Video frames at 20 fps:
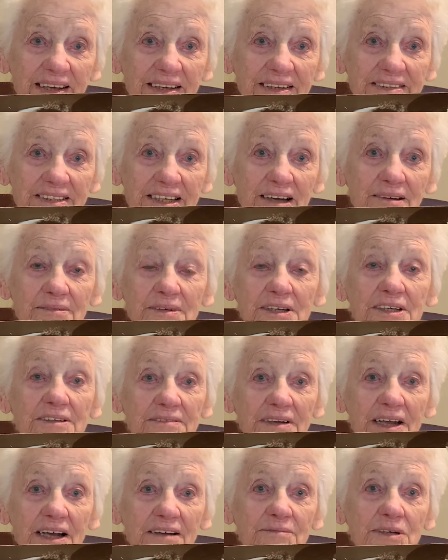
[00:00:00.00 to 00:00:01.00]
so
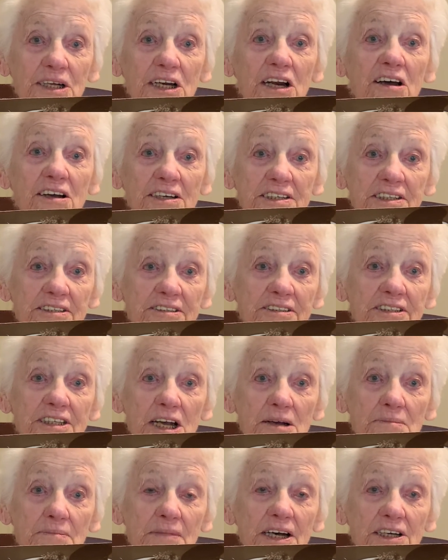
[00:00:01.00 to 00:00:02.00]
we liked it
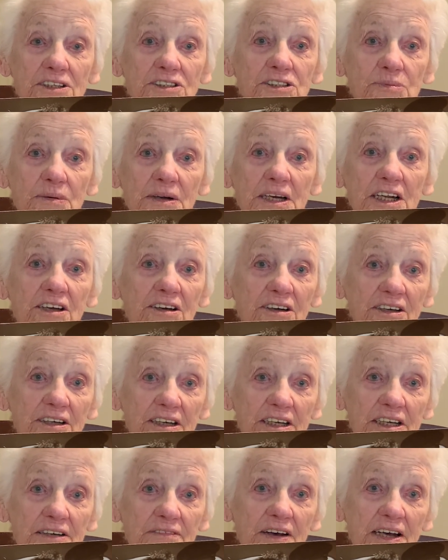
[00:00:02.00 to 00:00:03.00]
so much, when he got
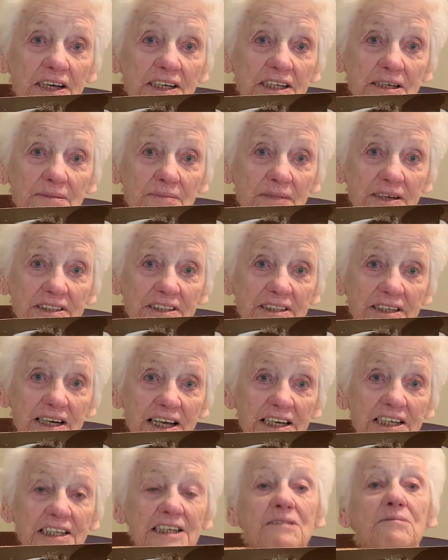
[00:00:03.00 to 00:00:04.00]
leave 18 months
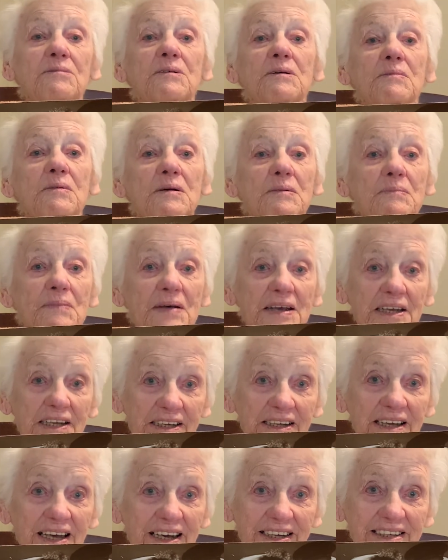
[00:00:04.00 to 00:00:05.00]
later, we went back
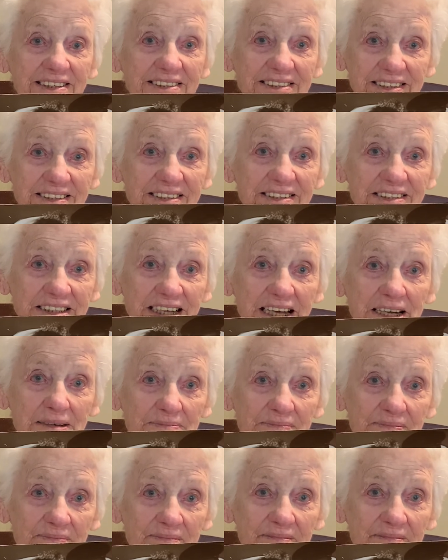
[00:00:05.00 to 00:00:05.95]
again to the same